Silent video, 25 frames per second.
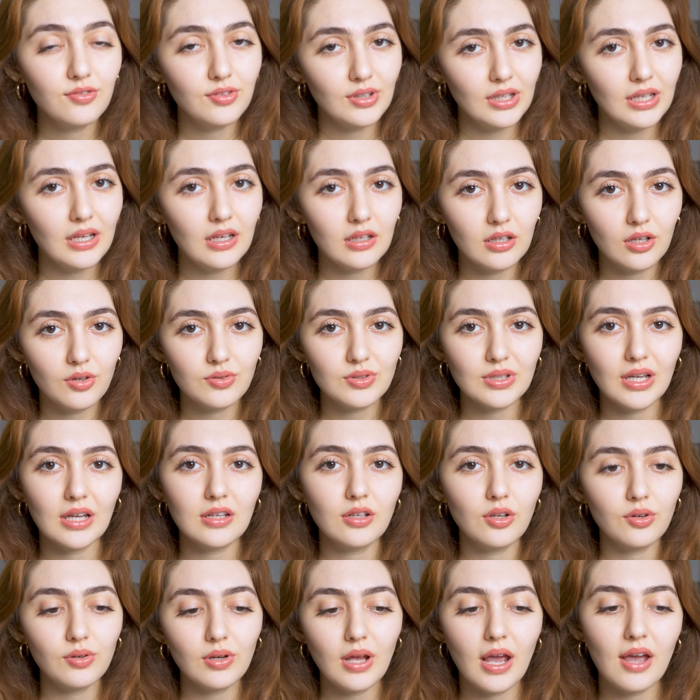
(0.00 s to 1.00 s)
Fleeting Notes, I
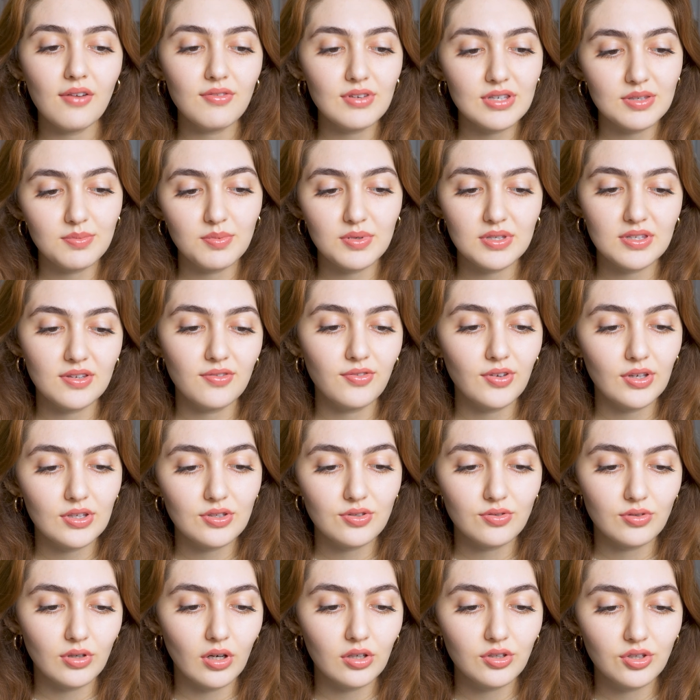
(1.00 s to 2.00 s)
don't have a specific
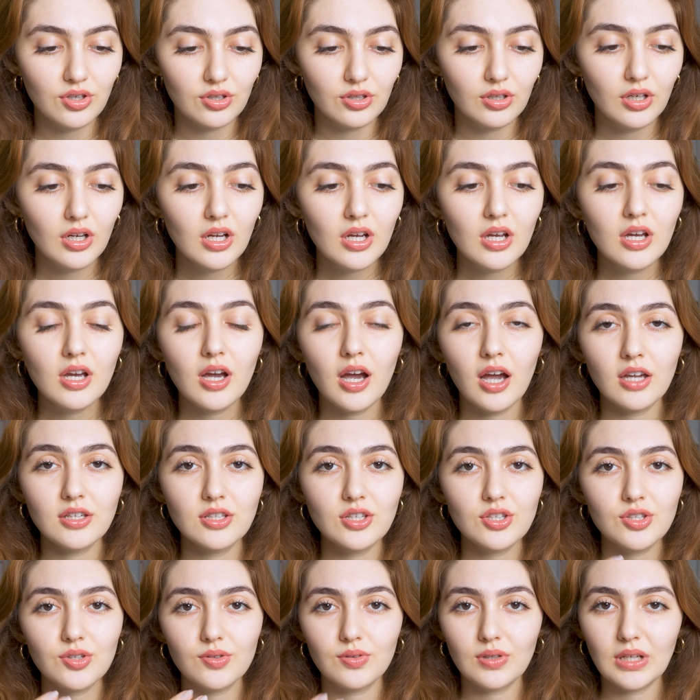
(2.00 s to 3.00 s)
structure. I
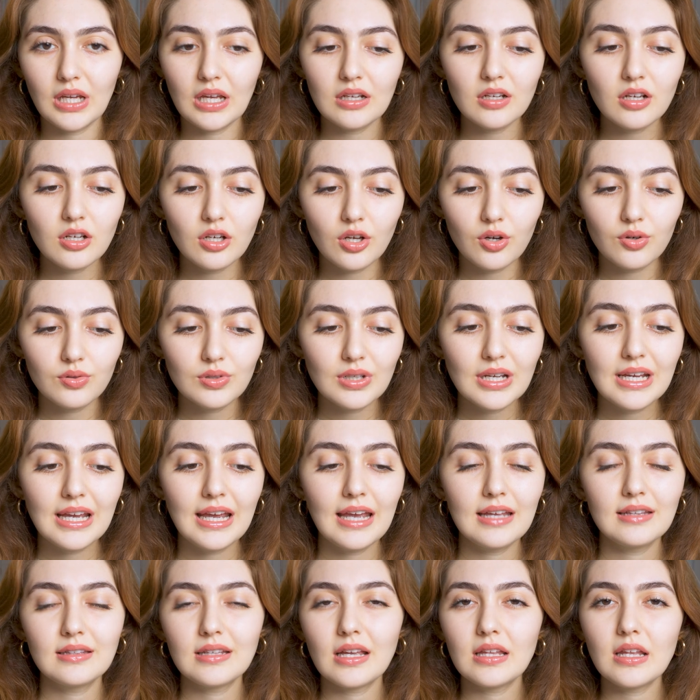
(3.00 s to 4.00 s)
just create a note
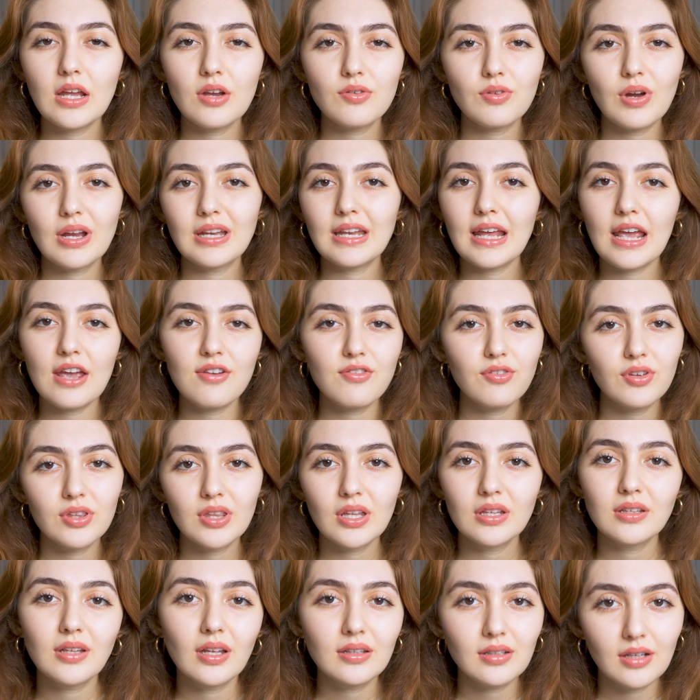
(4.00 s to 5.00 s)
and then I write
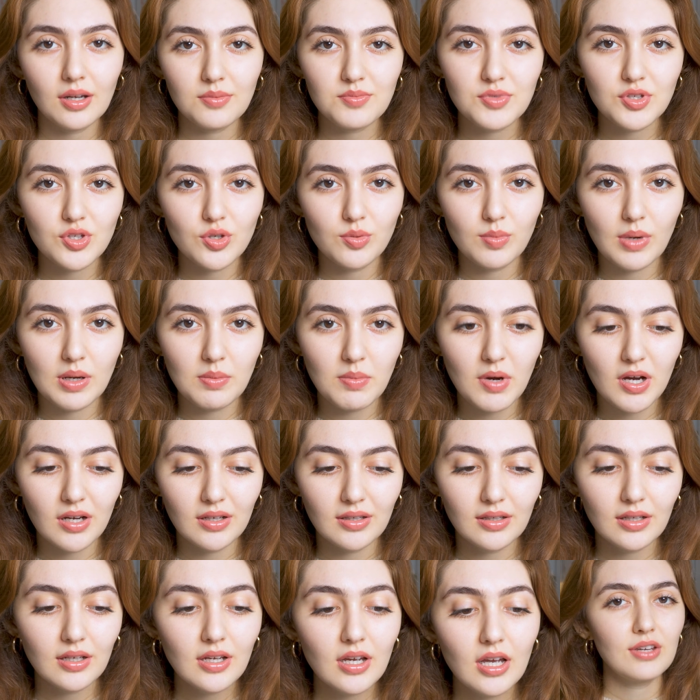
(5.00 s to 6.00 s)
everything that comes to my
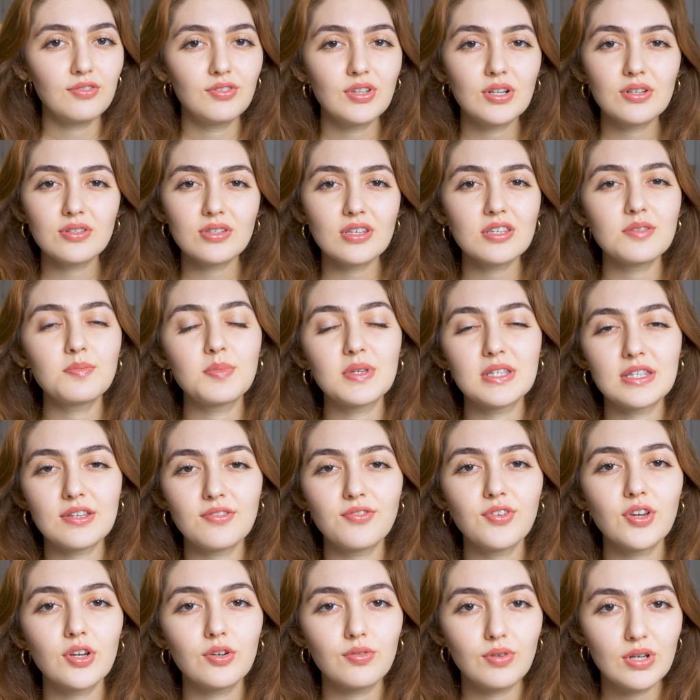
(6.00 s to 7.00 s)
mind. If there's a
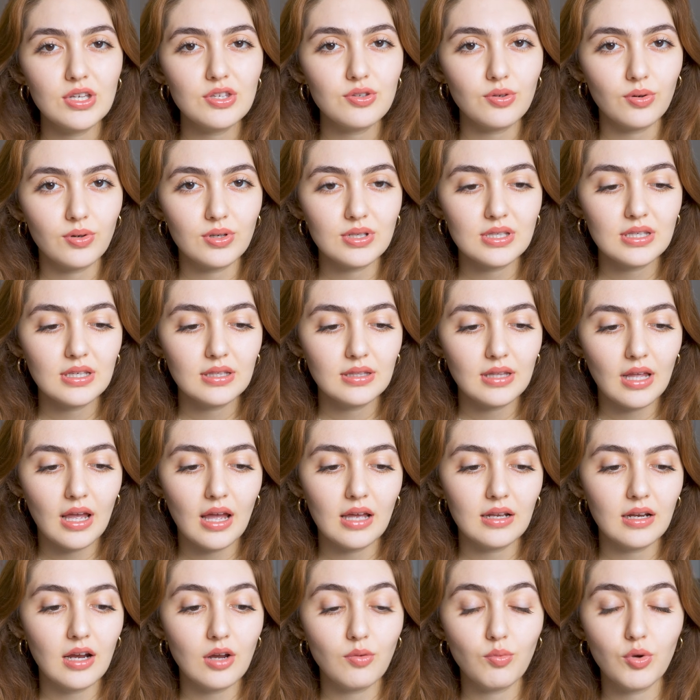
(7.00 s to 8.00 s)
specific resource
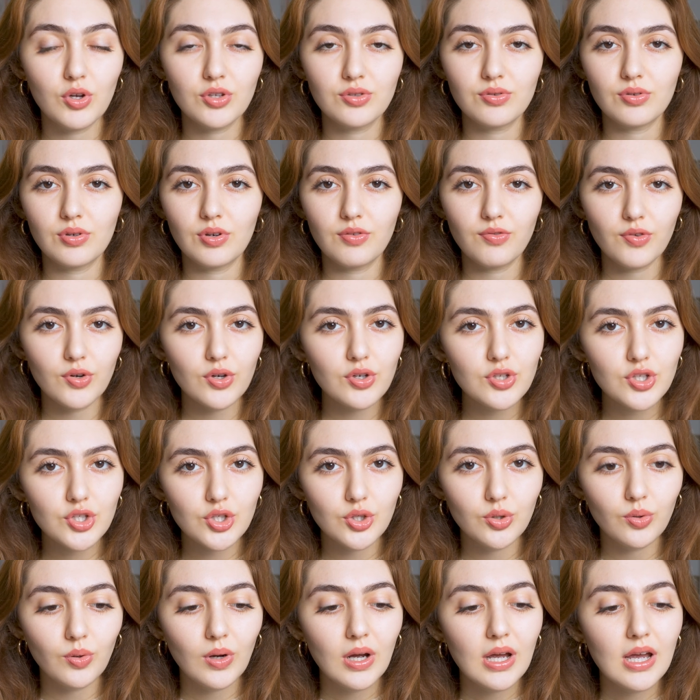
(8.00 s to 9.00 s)
that I want to refer
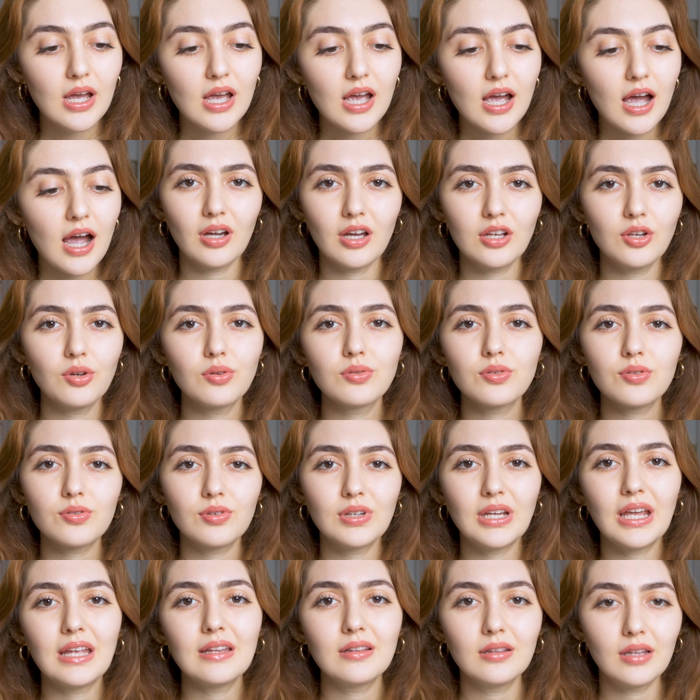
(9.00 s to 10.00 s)
to, I don't
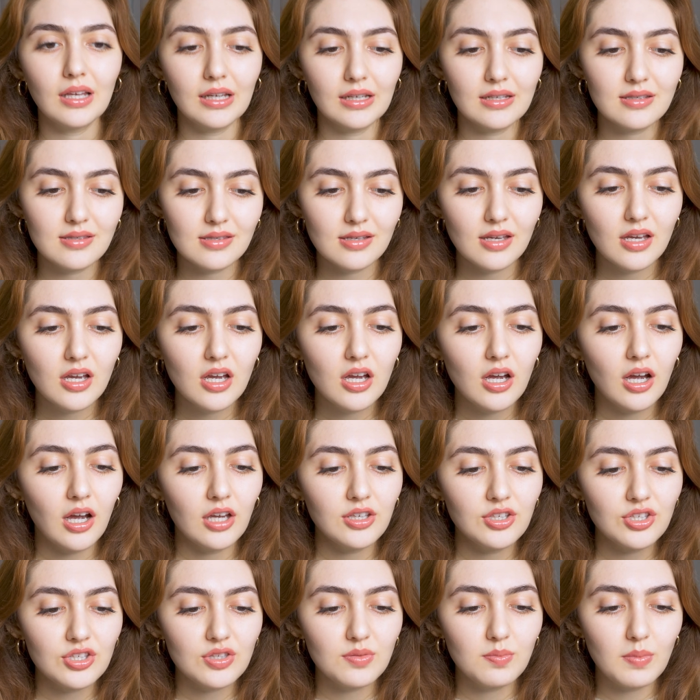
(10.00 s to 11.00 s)
create links. I
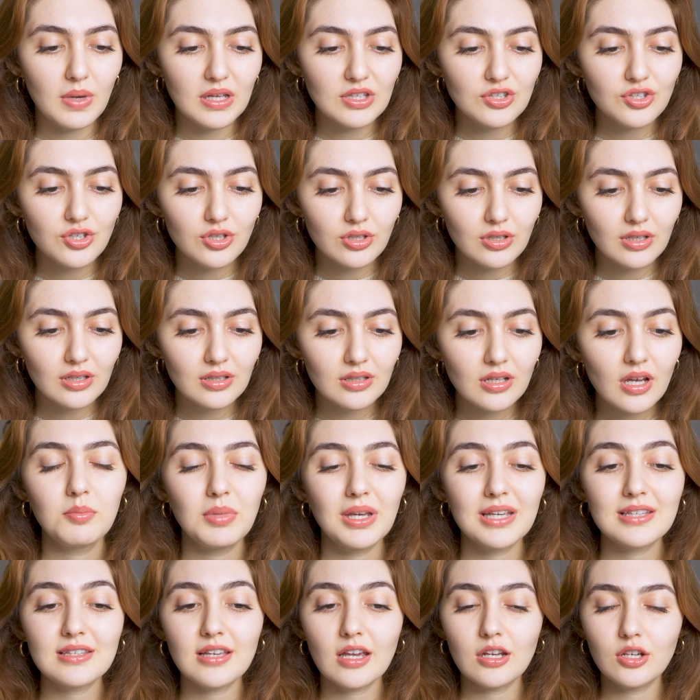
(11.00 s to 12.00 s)
just mention it
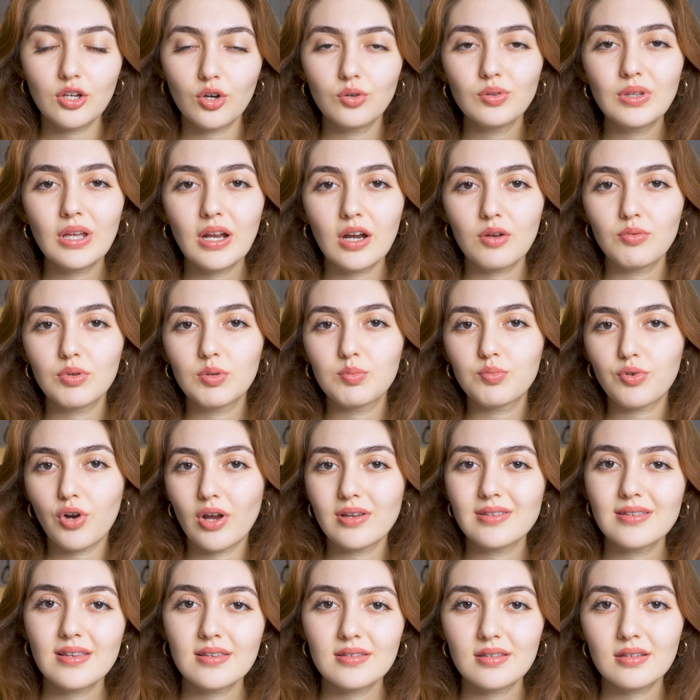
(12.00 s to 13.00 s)
because I know that I will
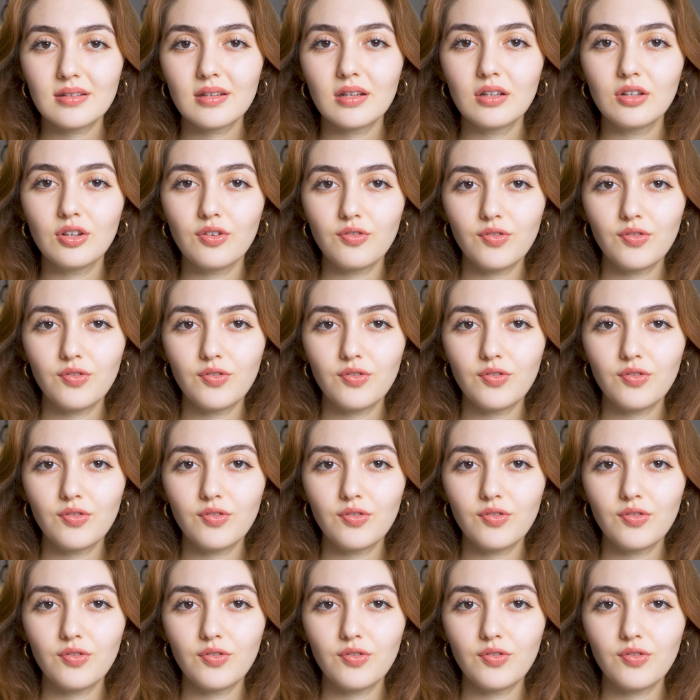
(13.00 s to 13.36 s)
process it in the